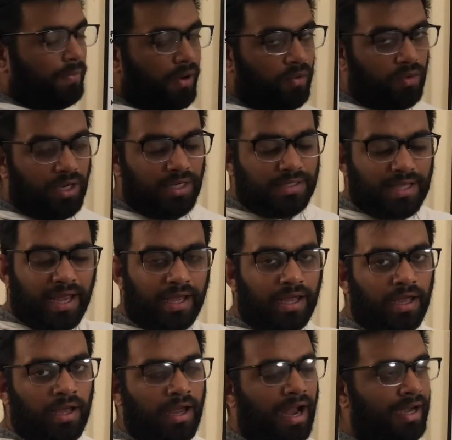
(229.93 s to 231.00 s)
boundaries
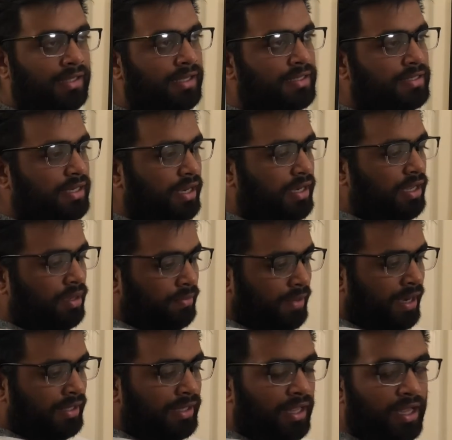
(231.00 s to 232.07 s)
at this stadium,
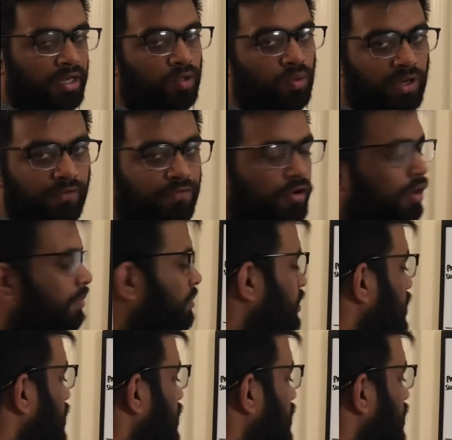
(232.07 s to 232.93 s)
and they are uniform.